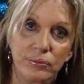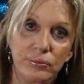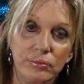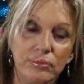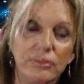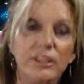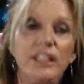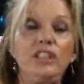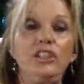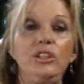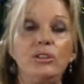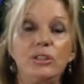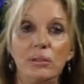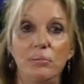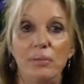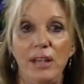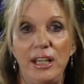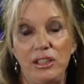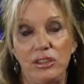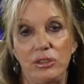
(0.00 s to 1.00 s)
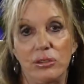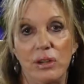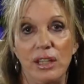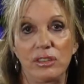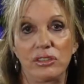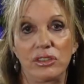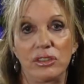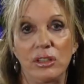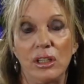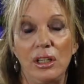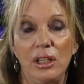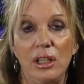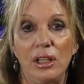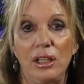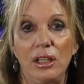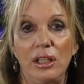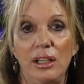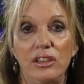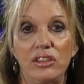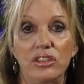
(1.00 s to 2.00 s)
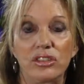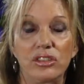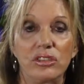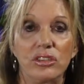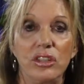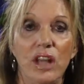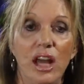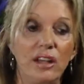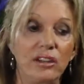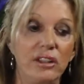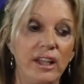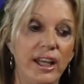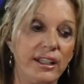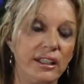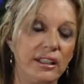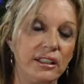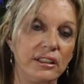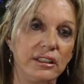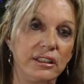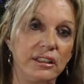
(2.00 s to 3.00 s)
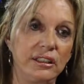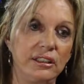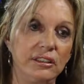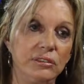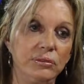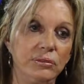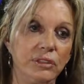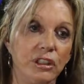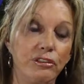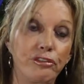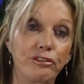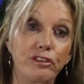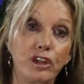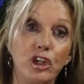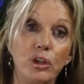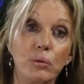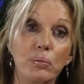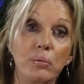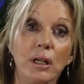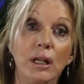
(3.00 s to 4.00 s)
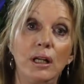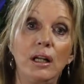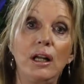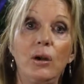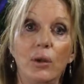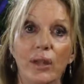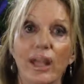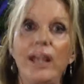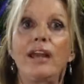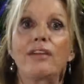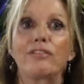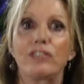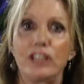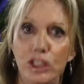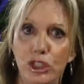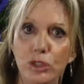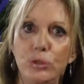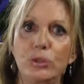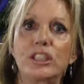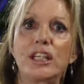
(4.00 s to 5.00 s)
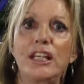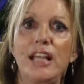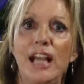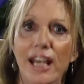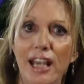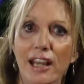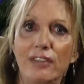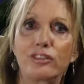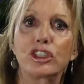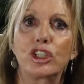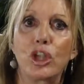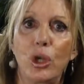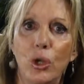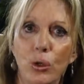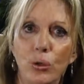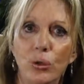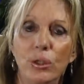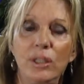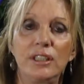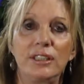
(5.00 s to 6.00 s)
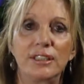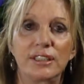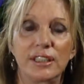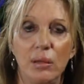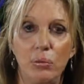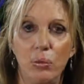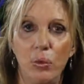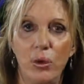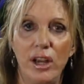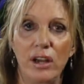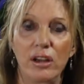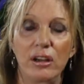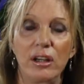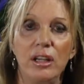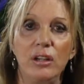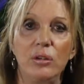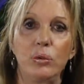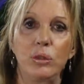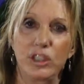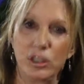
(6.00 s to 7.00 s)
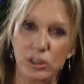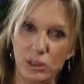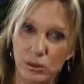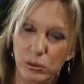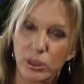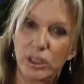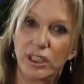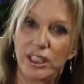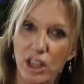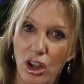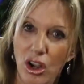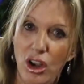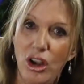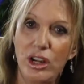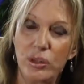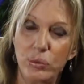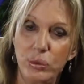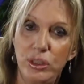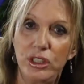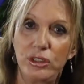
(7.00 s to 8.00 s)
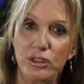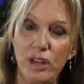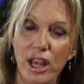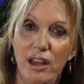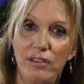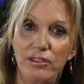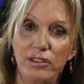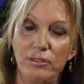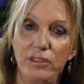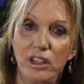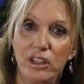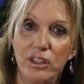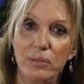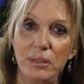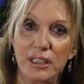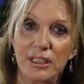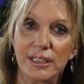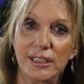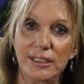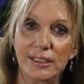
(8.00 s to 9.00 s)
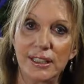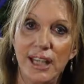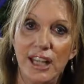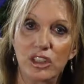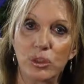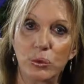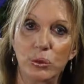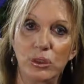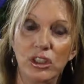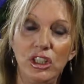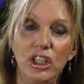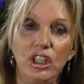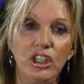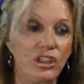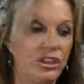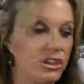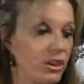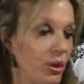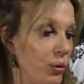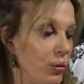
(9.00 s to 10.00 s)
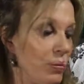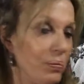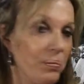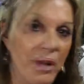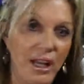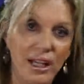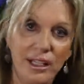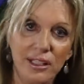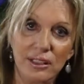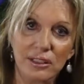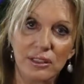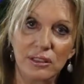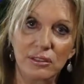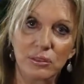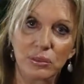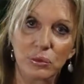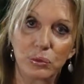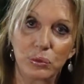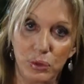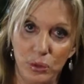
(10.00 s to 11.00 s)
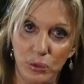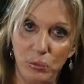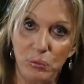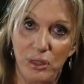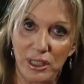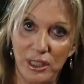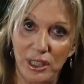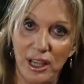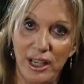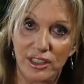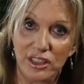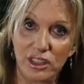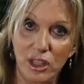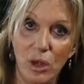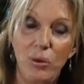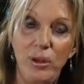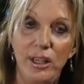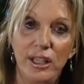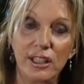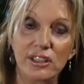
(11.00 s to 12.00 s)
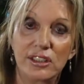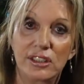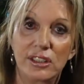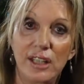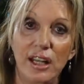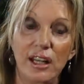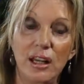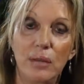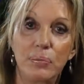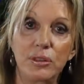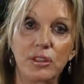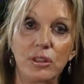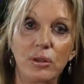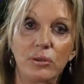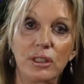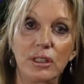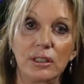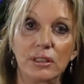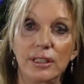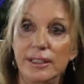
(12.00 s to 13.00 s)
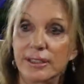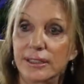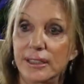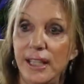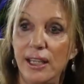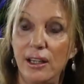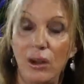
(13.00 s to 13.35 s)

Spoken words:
then you can make a dress. It's not like a firm, okay, every Tuesday I have to go somewhere, which is really hard when you have a very busy schedule. So my room that I sew in is set up so that, let's say,